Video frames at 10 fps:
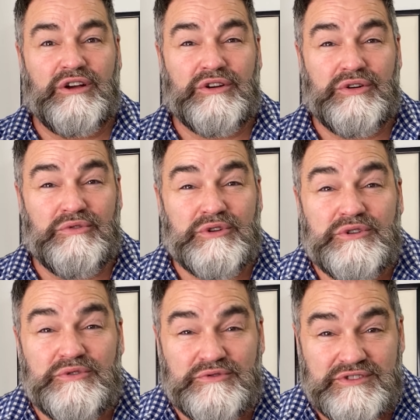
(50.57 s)

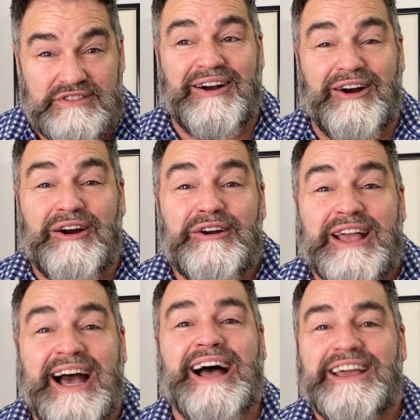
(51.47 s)
crews
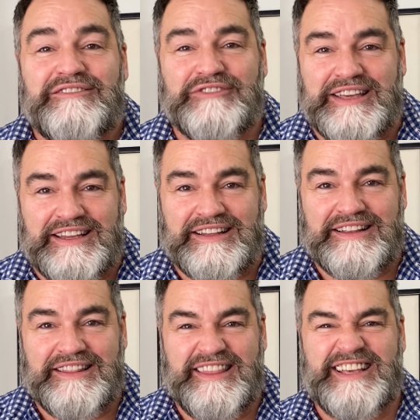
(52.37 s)
archiving
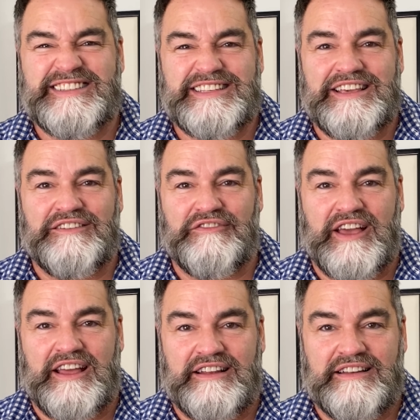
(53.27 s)
this
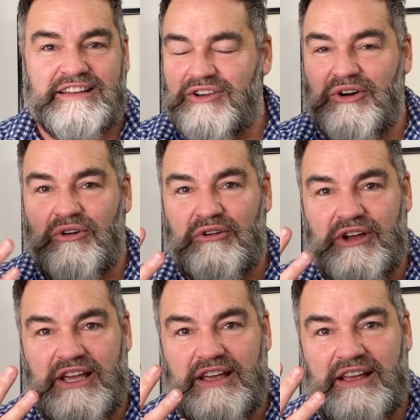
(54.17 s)
event.
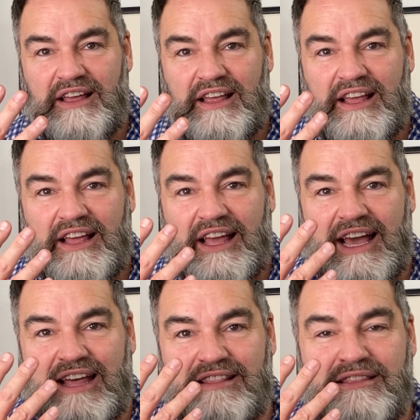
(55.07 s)
Corey
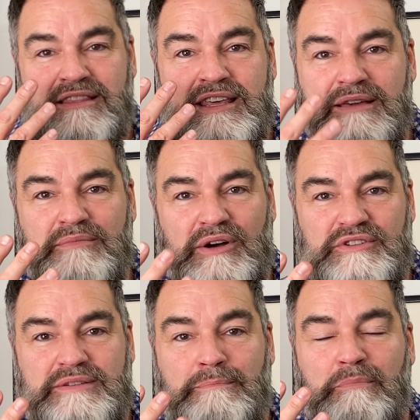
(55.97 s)
had the
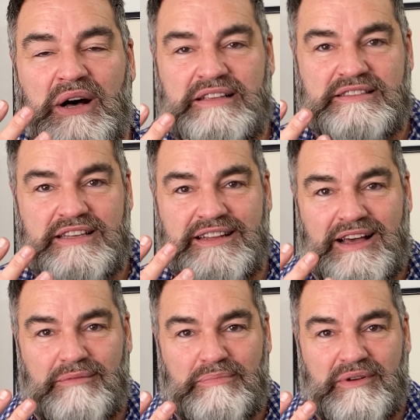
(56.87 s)
most busted
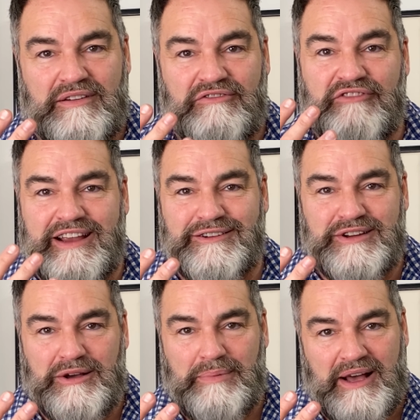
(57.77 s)
up
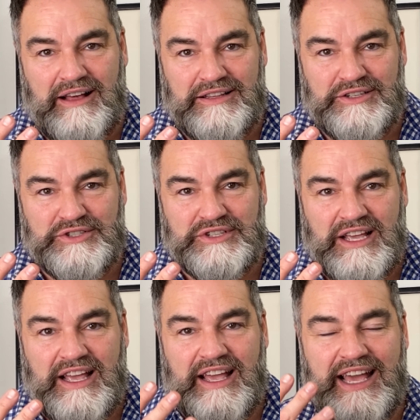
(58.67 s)
fingernail polish
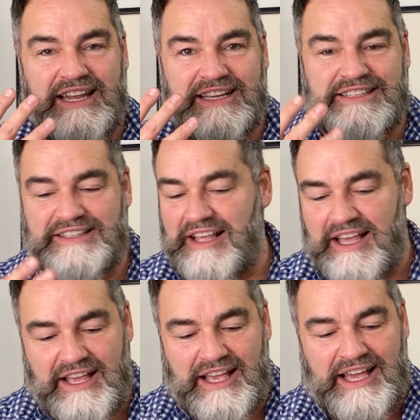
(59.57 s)
and ex-
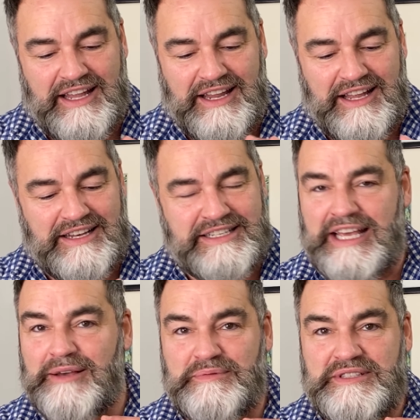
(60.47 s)
and
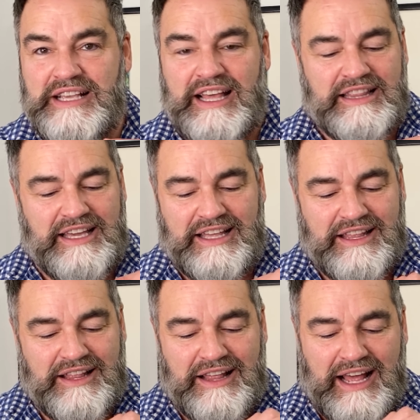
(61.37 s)
tips.
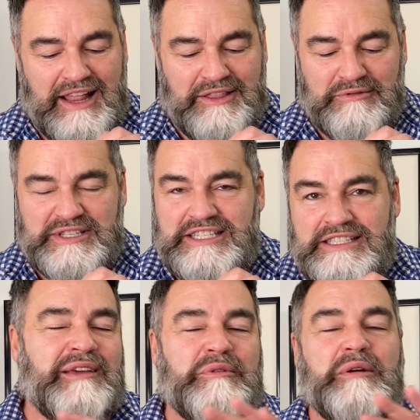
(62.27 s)
Like there was
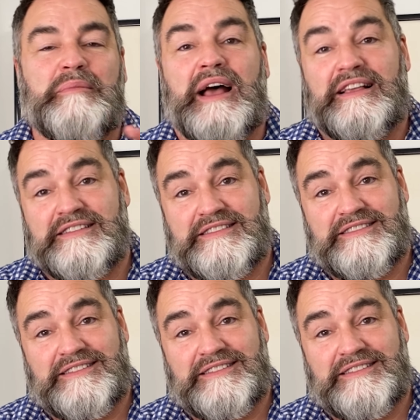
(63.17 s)
they were a mess.